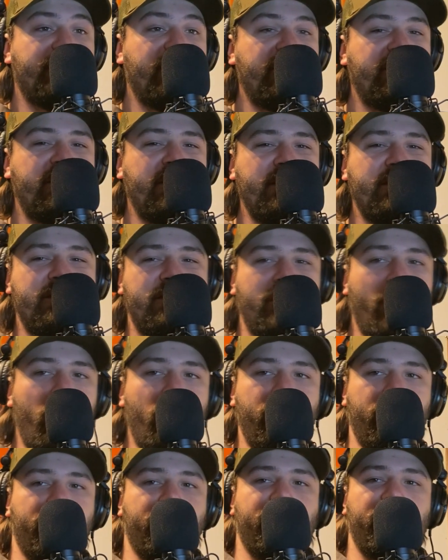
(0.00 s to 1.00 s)
just
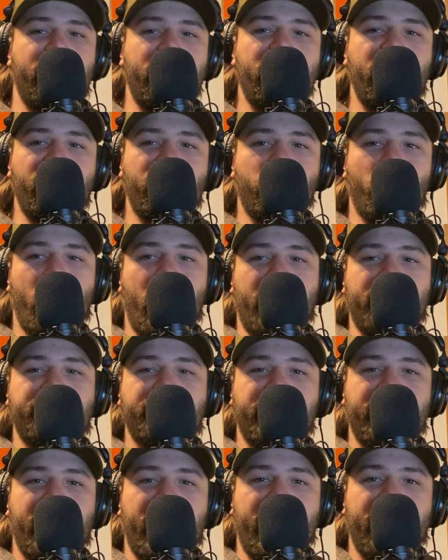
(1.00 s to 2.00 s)
watch
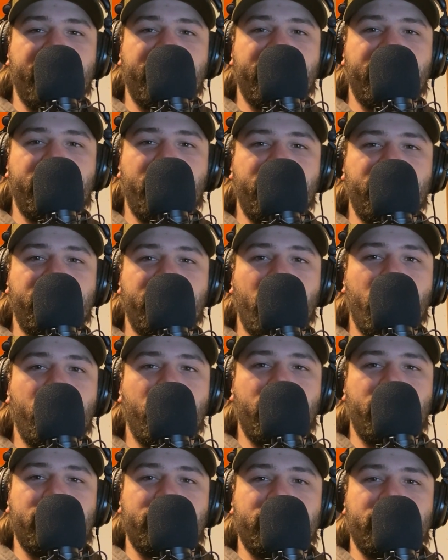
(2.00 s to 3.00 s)
it, guys. Don't